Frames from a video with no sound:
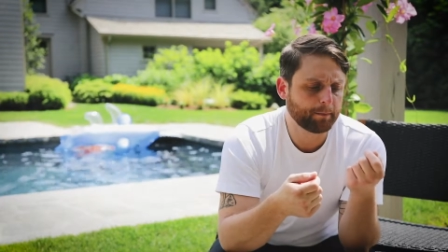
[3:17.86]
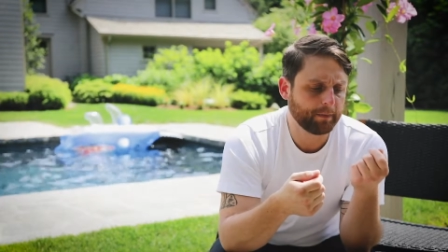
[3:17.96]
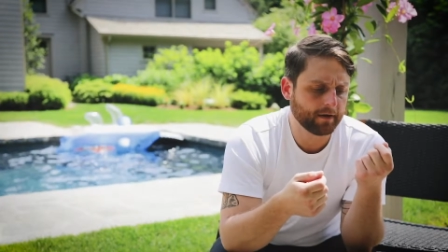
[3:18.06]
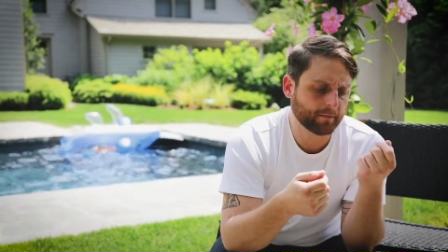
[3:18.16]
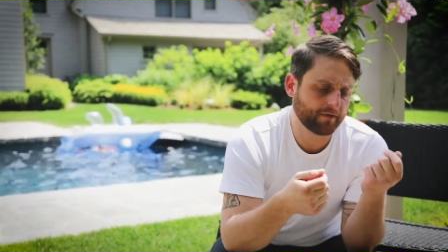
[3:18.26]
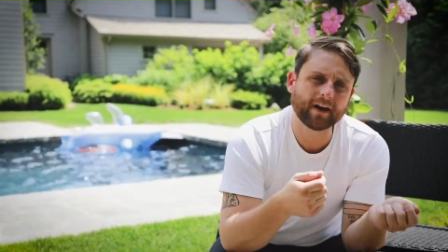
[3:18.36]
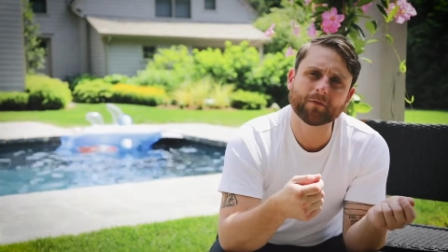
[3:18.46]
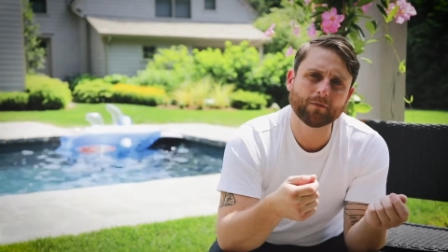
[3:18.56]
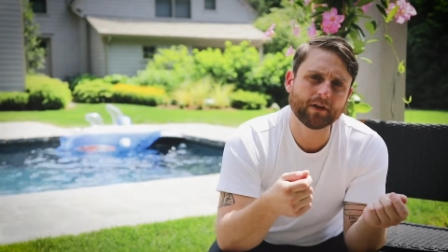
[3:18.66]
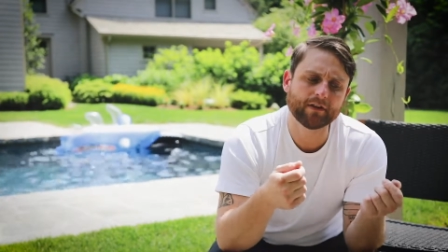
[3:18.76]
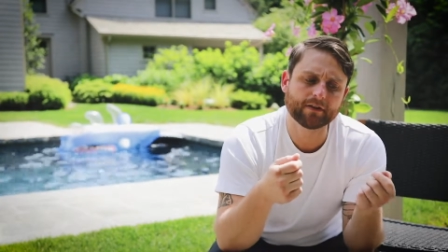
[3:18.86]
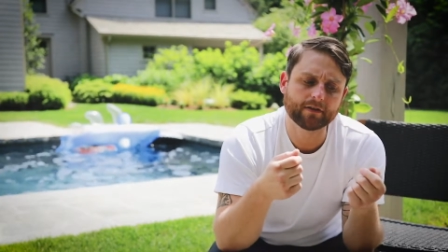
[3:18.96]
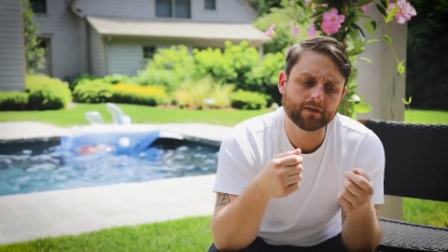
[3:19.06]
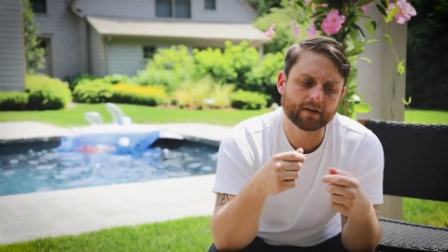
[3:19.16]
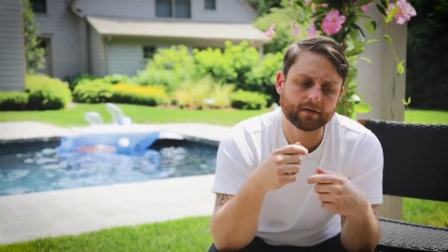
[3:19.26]
being provided with
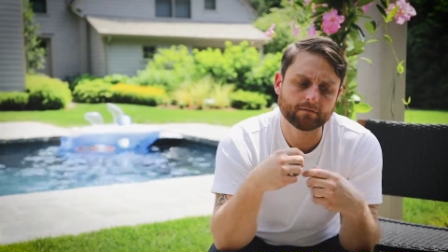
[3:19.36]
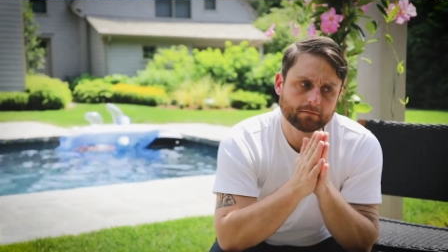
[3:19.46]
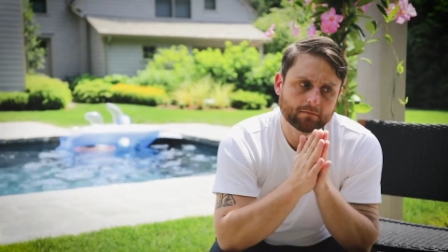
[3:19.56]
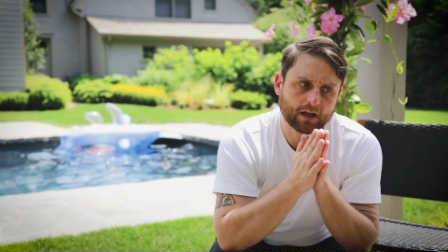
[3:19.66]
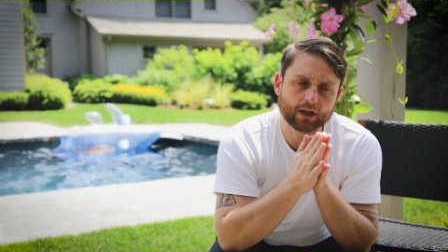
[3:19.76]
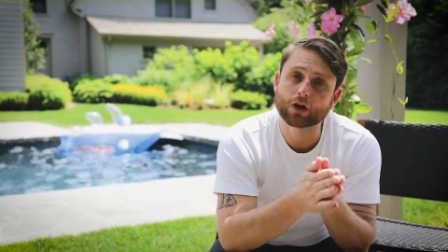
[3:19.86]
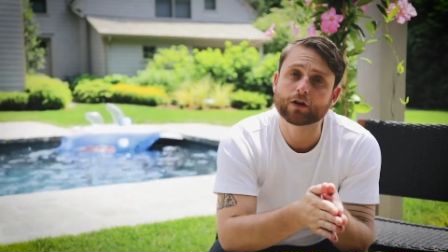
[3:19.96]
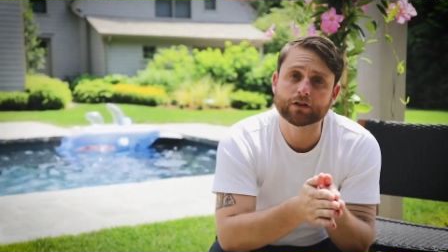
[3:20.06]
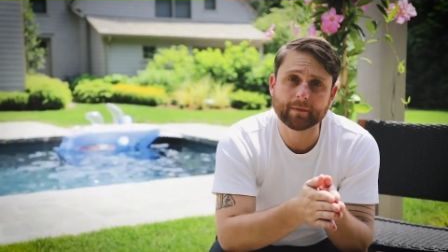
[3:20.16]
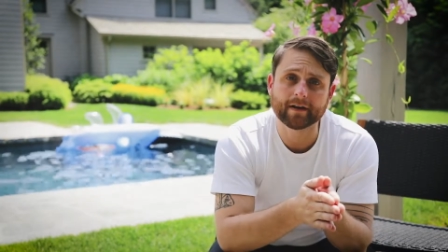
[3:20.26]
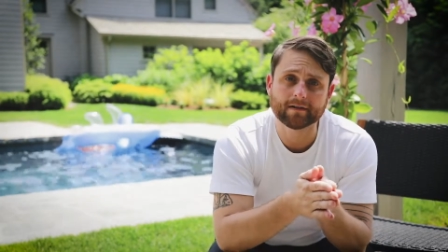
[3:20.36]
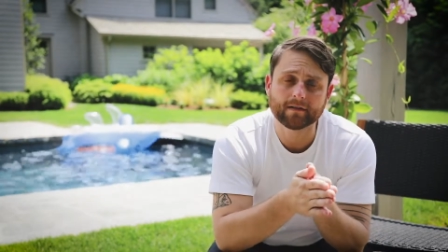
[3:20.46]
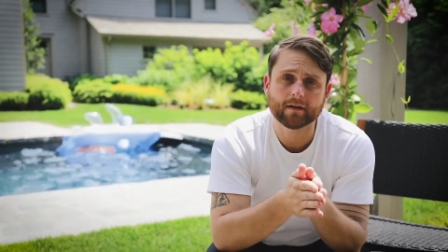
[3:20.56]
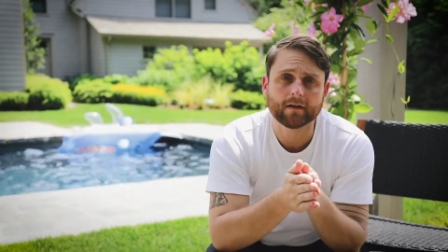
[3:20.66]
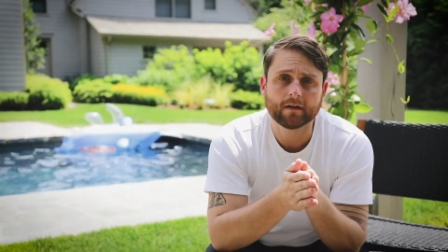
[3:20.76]
encouragement
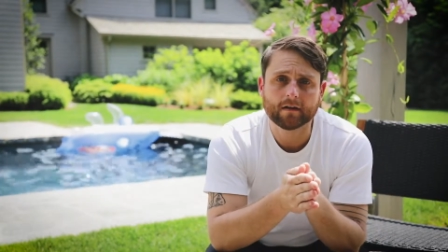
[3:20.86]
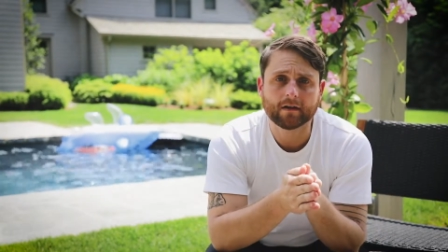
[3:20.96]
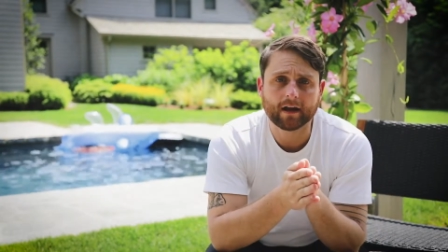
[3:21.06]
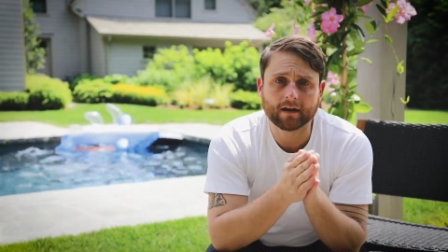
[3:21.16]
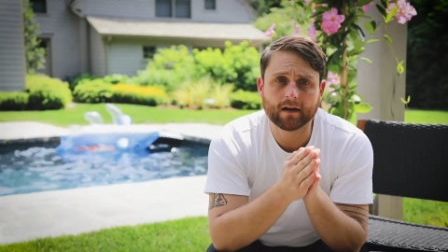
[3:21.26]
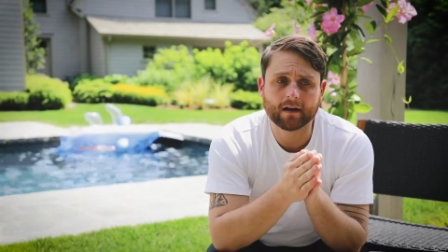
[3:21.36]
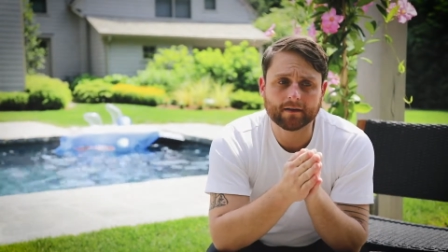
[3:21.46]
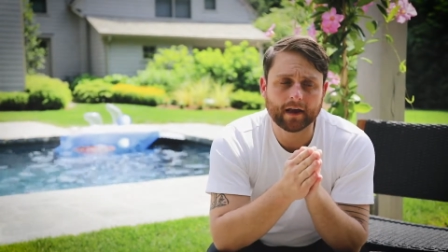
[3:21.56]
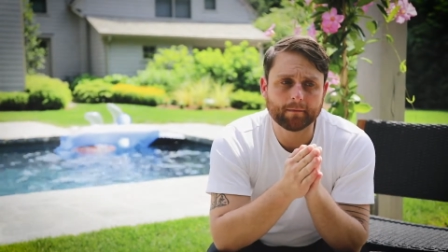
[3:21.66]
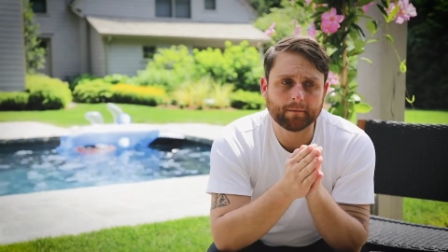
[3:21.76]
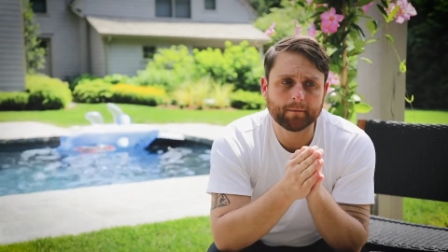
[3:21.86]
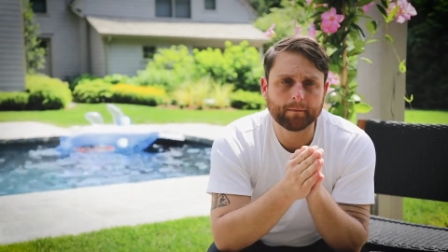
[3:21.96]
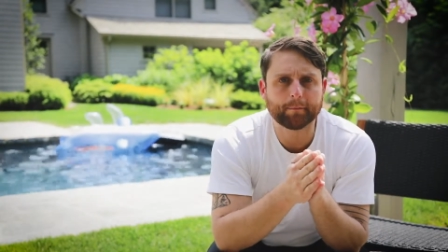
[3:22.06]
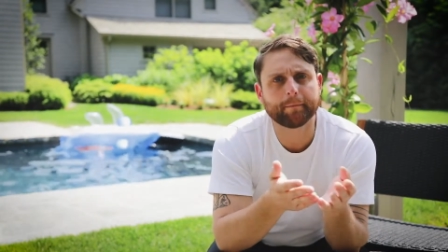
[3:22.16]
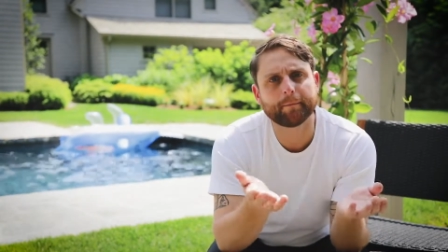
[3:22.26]
and
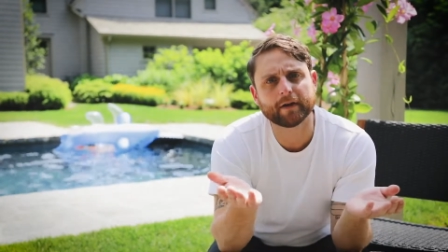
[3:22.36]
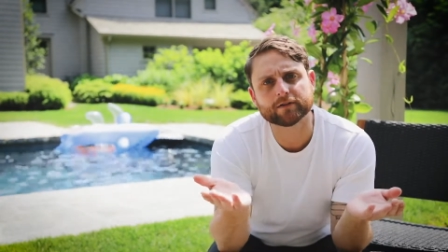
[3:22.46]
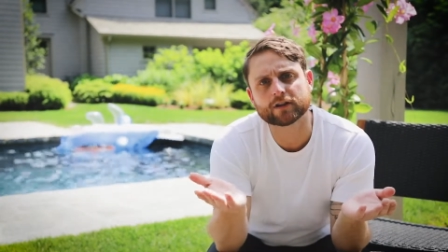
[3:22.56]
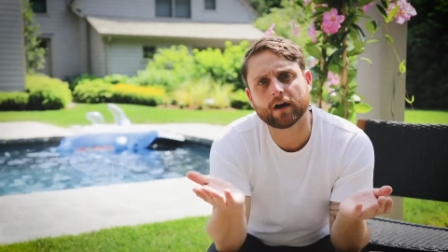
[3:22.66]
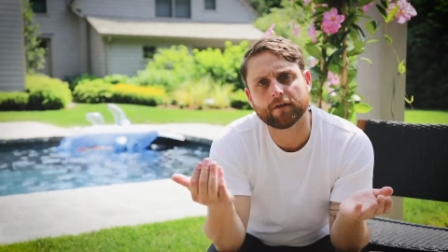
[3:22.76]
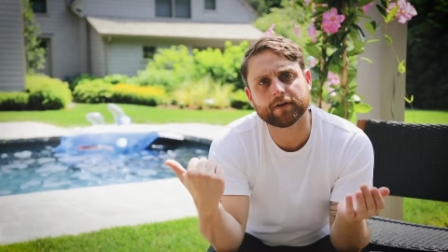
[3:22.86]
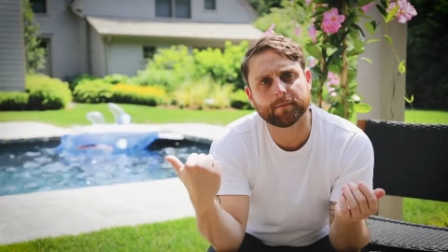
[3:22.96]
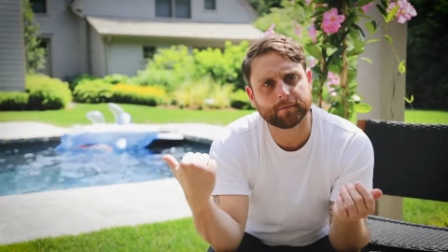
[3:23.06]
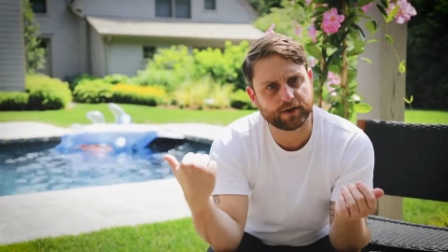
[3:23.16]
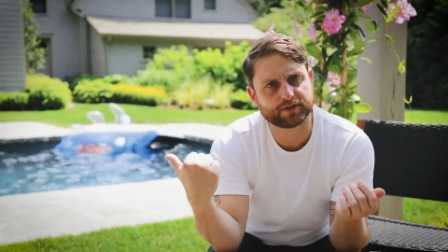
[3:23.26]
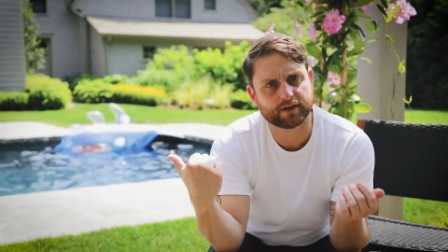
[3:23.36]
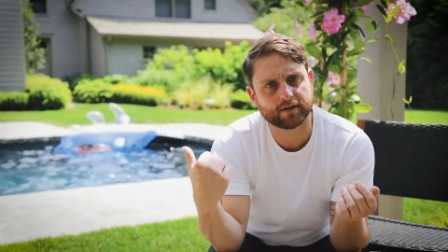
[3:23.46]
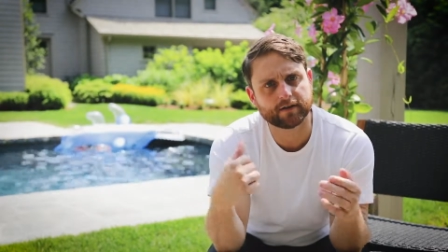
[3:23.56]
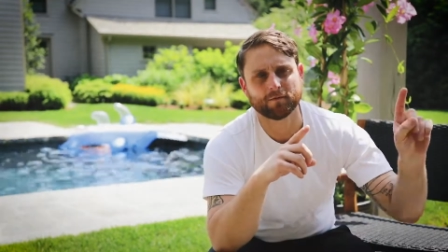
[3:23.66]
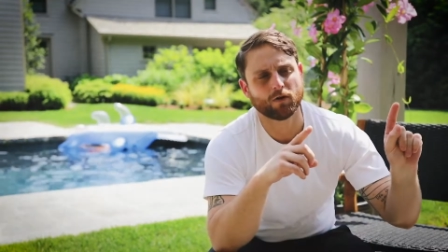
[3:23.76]
that builds a confident
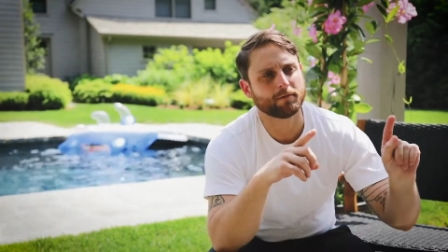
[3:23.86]
person.